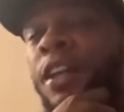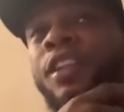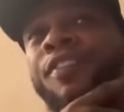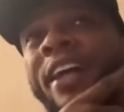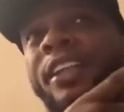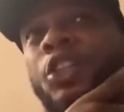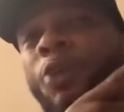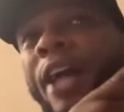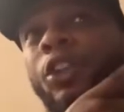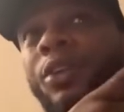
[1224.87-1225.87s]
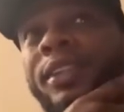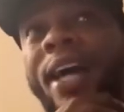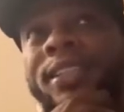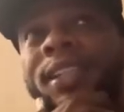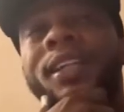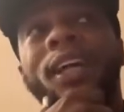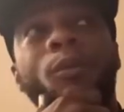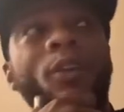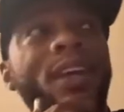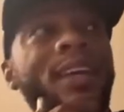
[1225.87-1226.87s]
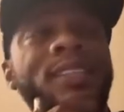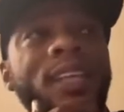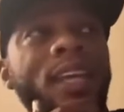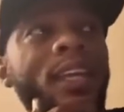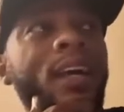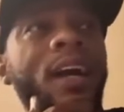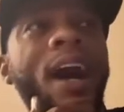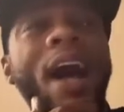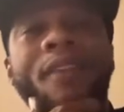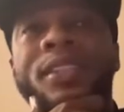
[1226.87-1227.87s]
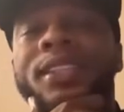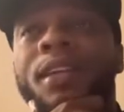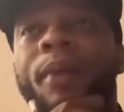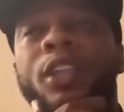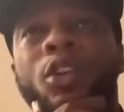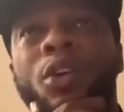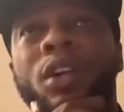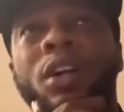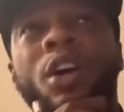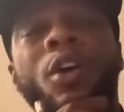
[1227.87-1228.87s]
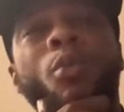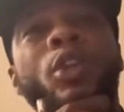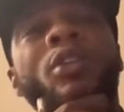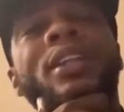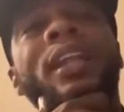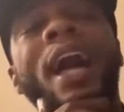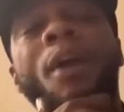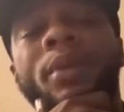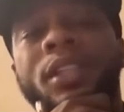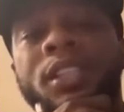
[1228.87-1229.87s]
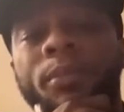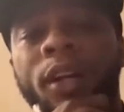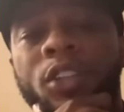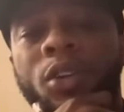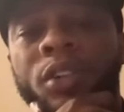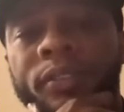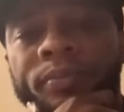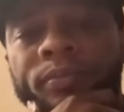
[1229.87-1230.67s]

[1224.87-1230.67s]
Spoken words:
the fact that you had the audacity to come on here and say, I haven't seen my daughter, when you didn't allow me to see my daughter.